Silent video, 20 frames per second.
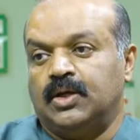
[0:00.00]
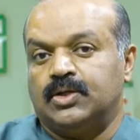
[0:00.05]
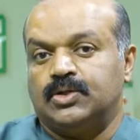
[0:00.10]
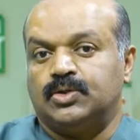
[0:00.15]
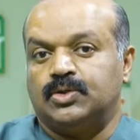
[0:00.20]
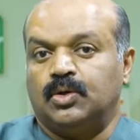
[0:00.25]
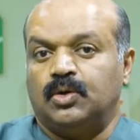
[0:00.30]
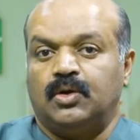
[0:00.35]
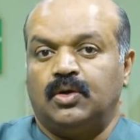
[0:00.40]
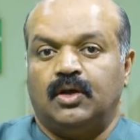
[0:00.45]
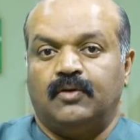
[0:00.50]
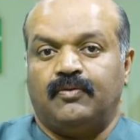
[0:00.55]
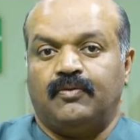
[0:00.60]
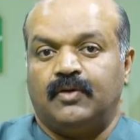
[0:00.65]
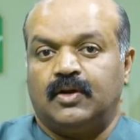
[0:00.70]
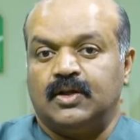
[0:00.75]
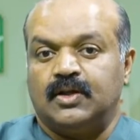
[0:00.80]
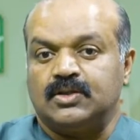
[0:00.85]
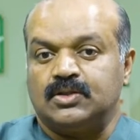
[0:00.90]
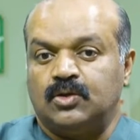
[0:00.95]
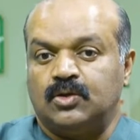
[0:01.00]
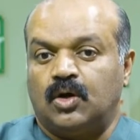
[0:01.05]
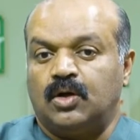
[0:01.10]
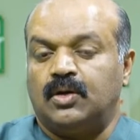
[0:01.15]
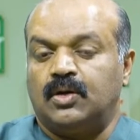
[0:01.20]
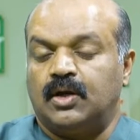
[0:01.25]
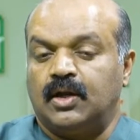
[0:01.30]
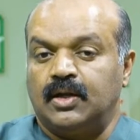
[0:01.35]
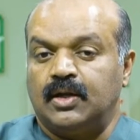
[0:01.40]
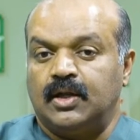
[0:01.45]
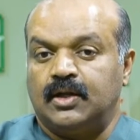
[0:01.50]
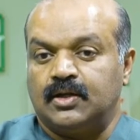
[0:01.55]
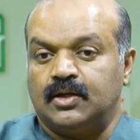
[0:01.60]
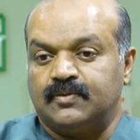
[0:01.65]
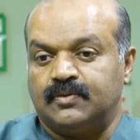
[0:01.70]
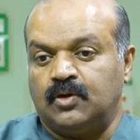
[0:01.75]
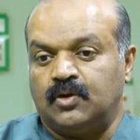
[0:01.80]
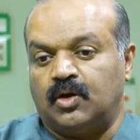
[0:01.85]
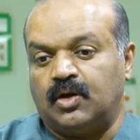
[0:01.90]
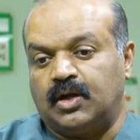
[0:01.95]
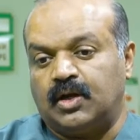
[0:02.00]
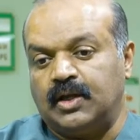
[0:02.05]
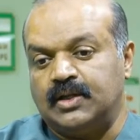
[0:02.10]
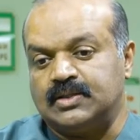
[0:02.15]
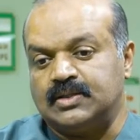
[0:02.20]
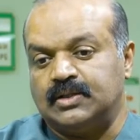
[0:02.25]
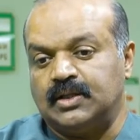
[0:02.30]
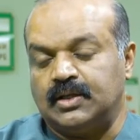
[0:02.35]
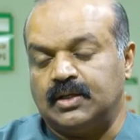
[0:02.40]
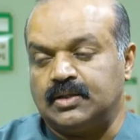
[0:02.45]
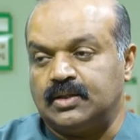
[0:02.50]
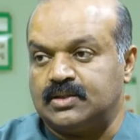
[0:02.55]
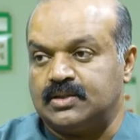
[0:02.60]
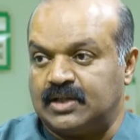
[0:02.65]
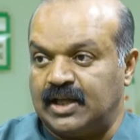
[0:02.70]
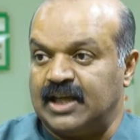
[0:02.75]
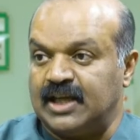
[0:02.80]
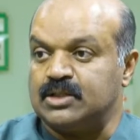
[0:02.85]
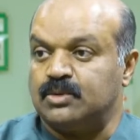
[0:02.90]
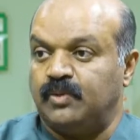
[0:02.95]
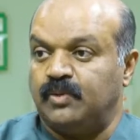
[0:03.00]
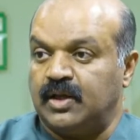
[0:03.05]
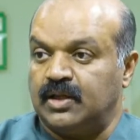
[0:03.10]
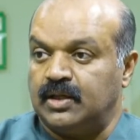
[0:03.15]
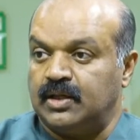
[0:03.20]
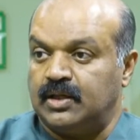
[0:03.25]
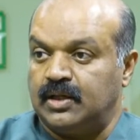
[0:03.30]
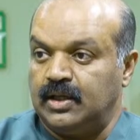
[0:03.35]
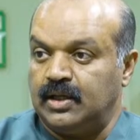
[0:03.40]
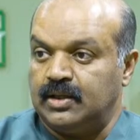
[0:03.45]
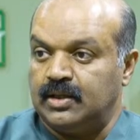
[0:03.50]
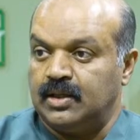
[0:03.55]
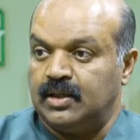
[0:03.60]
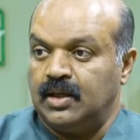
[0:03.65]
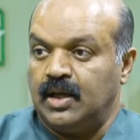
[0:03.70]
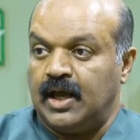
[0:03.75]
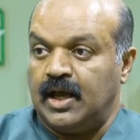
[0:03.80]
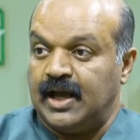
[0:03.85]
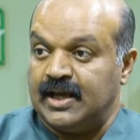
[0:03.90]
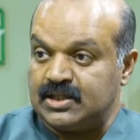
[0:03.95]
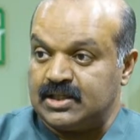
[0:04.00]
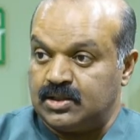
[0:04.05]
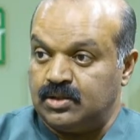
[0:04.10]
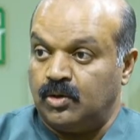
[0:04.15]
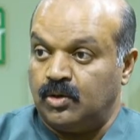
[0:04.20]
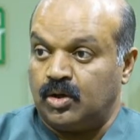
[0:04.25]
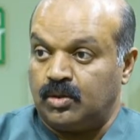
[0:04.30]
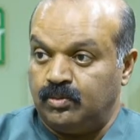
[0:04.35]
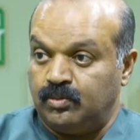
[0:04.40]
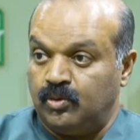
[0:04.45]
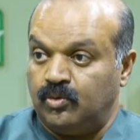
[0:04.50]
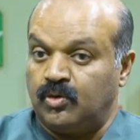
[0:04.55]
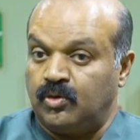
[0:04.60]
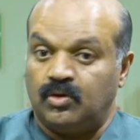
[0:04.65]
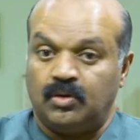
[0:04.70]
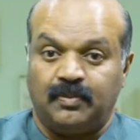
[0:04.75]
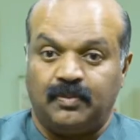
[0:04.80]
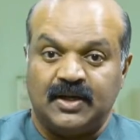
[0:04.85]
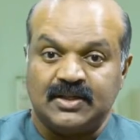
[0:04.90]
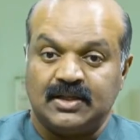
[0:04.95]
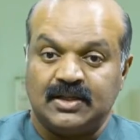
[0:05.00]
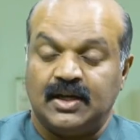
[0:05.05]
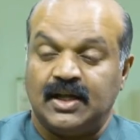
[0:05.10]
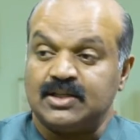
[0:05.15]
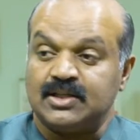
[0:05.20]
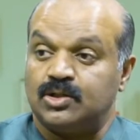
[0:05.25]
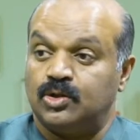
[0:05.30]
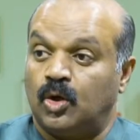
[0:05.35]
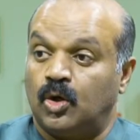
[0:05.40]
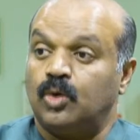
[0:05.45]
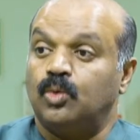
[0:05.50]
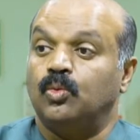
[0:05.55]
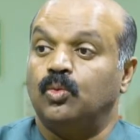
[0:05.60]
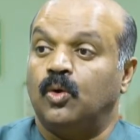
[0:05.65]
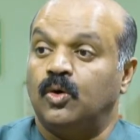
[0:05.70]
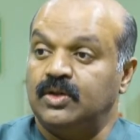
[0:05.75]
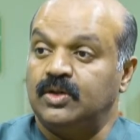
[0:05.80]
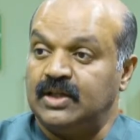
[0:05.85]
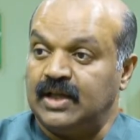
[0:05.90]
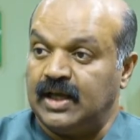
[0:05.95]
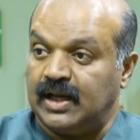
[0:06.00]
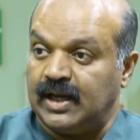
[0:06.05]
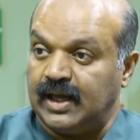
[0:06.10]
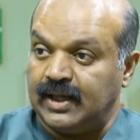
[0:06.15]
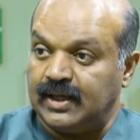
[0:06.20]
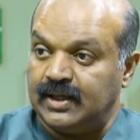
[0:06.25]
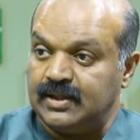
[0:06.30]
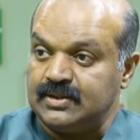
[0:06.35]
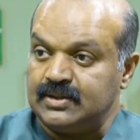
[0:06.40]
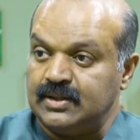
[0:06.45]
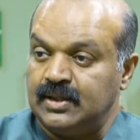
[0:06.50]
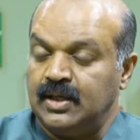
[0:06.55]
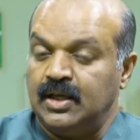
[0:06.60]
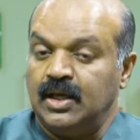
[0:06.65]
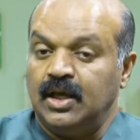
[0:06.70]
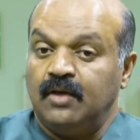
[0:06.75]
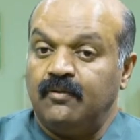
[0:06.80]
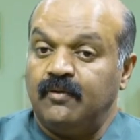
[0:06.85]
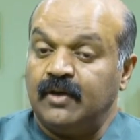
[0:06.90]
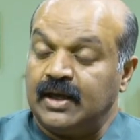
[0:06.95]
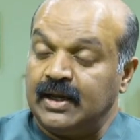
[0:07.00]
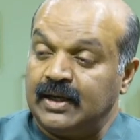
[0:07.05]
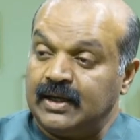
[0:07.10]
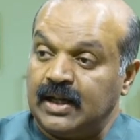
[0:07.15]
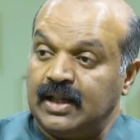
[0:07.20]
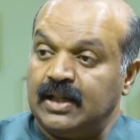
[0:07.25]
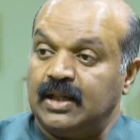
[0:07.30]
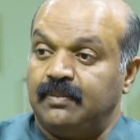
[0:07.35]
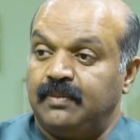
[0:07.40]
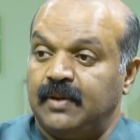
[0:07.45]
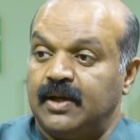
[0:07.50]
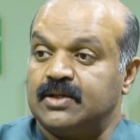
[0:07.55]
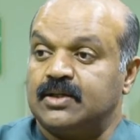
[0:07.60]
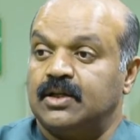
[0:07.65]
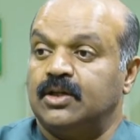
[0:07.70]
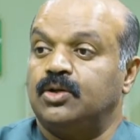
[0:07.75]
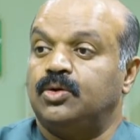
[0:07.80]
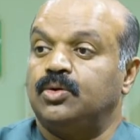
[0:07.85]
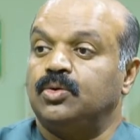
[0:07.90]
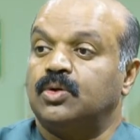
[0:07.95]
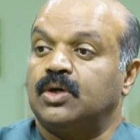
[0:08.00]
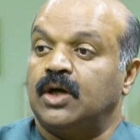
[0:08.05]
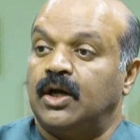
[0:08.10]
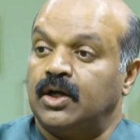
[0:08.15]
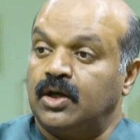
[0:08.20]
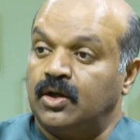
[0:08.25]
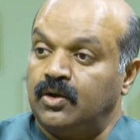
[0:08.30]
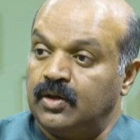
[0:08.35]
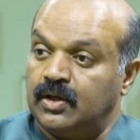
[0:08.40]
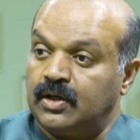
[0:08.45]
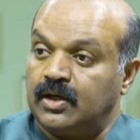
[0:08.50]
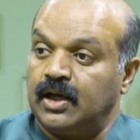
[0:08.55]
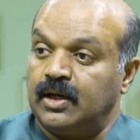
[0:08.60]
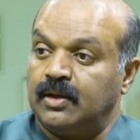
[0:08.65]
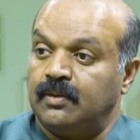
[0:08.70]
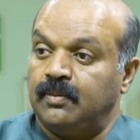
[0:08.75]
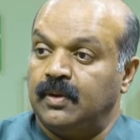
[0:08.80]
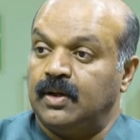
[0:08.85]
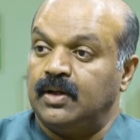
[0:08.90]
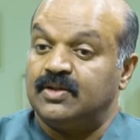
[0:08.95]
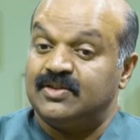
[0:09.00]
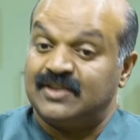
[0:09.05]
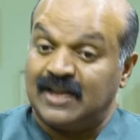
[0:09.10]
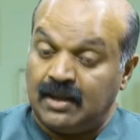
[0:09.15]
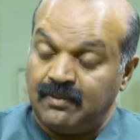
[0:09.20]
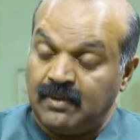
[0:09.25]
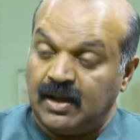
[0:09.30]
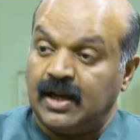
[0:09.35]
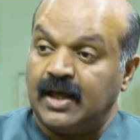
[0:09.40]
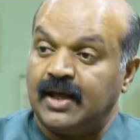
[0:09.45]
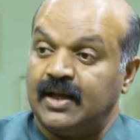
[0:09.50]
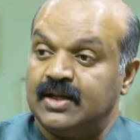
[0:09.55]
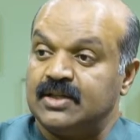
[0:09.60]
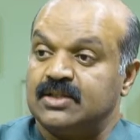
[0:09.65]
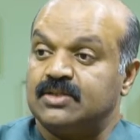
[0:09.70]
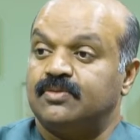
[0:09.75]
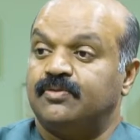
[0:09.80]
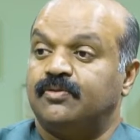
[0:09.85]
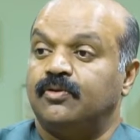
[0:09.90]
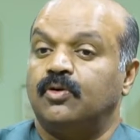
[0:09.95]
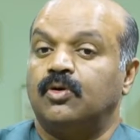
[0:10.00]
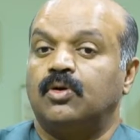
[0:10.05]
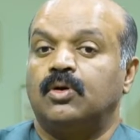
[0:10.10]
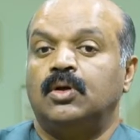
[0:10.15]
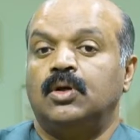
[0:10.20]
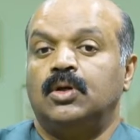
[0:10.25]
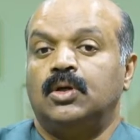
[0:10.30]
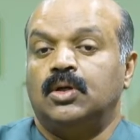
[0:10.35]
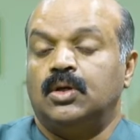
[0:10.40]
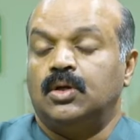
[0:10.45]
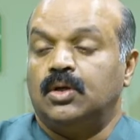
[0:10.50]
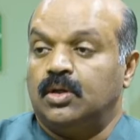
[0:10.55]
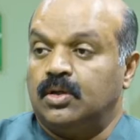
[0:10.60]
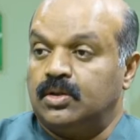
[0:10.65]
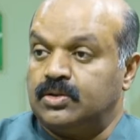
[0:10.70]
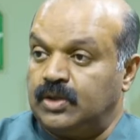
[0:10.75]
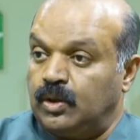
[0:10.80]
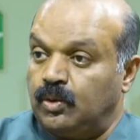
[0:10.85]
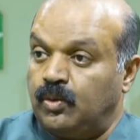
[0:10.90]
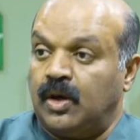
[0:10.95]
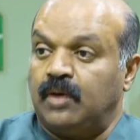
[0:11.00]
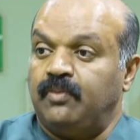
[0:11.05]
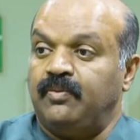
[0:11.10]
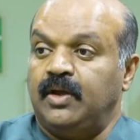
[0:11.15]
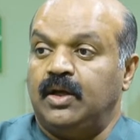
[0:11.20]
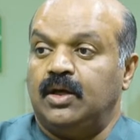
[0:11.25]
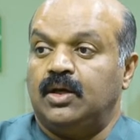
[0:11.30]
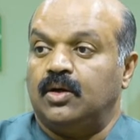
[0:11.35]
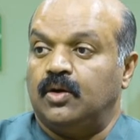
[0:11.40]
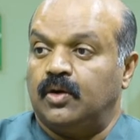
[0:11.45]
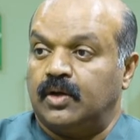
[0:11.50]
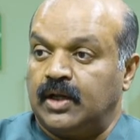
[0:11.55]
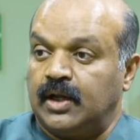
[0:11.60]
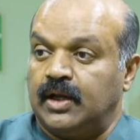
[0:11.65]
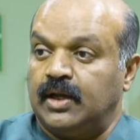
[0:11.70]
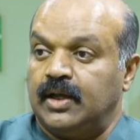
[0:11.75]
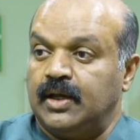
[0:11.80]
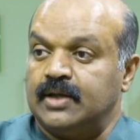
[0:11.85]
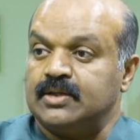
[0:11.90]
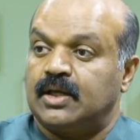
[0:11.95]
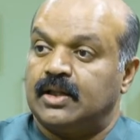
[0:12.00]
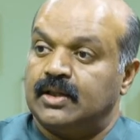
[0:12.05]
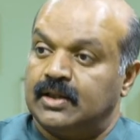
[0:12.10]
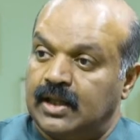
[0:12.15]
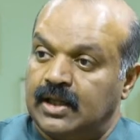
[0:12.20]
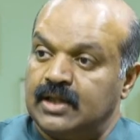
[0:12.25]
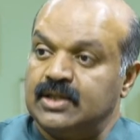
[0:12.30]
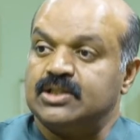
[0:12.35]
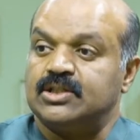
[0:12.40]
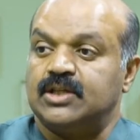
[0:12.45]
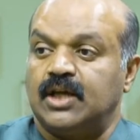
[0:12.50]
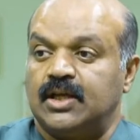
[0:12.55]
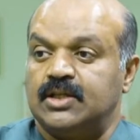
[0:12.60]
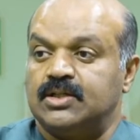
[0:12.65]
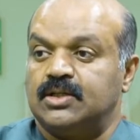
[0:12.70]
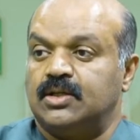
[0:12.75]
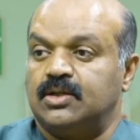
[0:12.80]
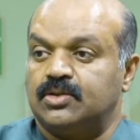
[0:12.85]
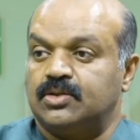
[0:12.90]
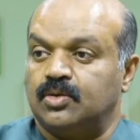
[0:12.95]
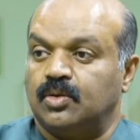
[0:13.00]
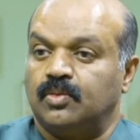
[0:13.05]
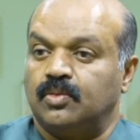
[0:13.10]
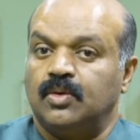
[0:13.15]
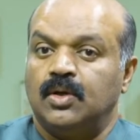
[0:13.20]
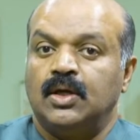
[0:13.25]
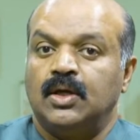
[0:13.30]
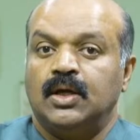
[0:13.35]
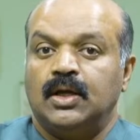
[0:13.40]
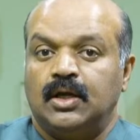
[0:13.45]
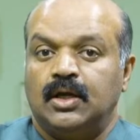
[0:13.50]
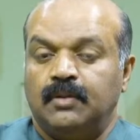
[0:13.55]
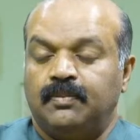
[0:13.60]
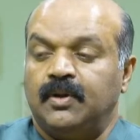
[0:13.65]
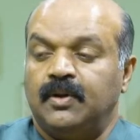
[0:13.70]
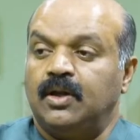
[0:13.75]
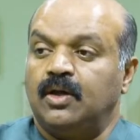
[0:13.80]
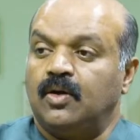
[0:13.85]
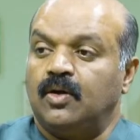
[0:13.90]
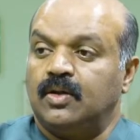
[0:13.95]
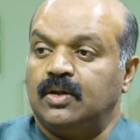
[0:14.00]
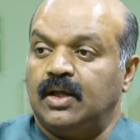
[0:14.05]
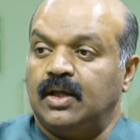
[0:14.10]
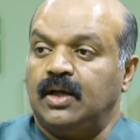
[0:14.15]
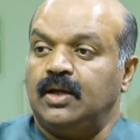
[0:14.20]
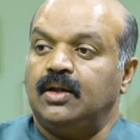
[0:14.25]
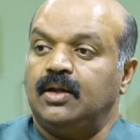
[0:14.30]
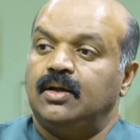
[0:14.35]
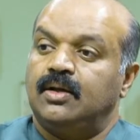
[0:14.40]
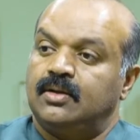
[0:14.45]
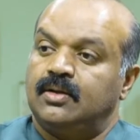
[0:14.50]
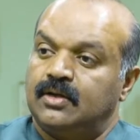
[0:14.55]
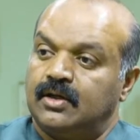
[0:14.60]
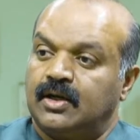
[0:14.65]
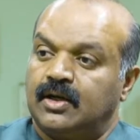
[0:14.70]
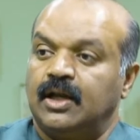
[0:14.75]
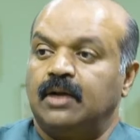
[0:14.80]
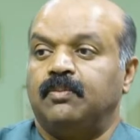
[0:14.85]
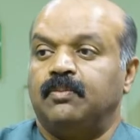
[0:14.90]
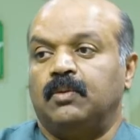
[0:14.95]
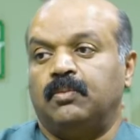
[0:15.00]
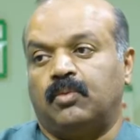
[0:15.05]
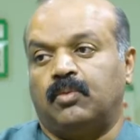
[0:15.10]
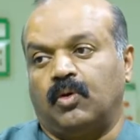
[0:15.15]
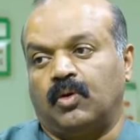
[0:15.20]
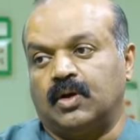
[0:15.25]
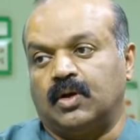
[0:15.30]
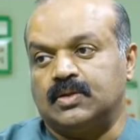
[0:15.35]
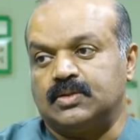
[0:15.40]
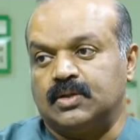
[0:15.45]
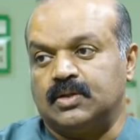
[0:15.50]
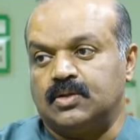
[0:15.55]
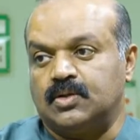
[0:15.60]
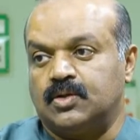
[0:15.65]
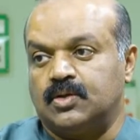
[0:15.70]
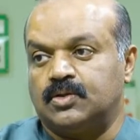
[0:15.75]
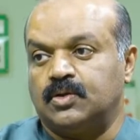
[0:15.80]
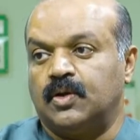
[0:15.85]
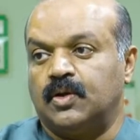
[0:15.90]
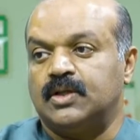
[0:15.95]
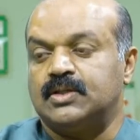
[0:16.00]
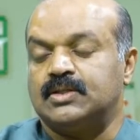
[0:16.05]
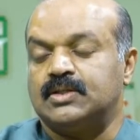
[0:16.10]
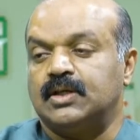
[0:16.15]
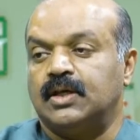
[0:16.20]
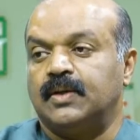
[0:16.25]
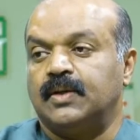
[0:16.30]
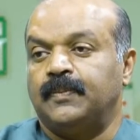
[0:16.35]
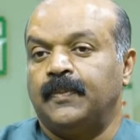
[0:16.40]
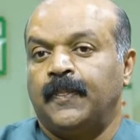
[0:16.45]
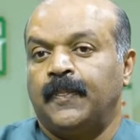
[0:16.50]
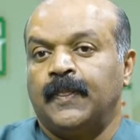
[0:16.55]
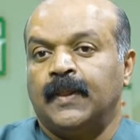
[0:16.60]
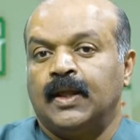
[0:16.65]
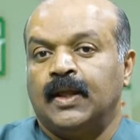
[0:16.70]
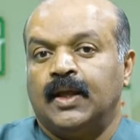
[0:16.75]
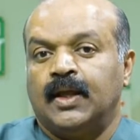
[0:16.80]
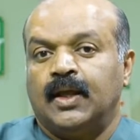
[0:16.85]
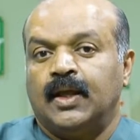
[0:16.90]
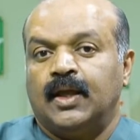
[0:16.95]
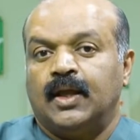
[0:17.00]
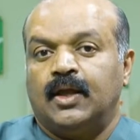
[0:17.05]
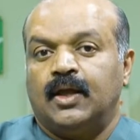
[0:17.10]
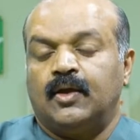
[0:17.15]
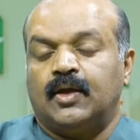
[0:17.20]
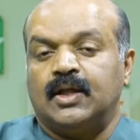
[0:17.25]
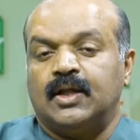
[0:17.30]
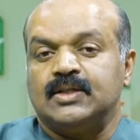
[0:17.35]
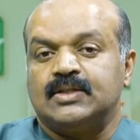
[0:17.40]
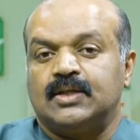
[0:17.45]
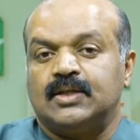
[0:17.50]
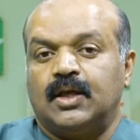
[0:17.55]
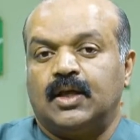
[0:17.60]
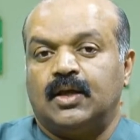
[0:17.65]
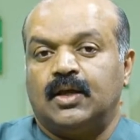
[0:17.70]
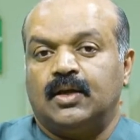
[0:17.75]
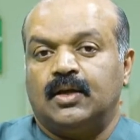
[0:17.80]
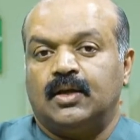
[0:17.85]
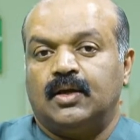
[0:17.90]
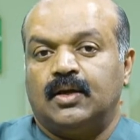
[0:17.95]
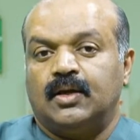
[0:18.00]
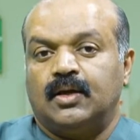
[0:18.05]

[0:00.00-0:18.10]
So if it has not reached the stage where the teeth has not moved or the patient has not worn the aligners, we can tell the patient to continue the treatment, same aligners for say 1 week or 10 days, and then change it. So depending on that, the treatment progresses. So it's you can say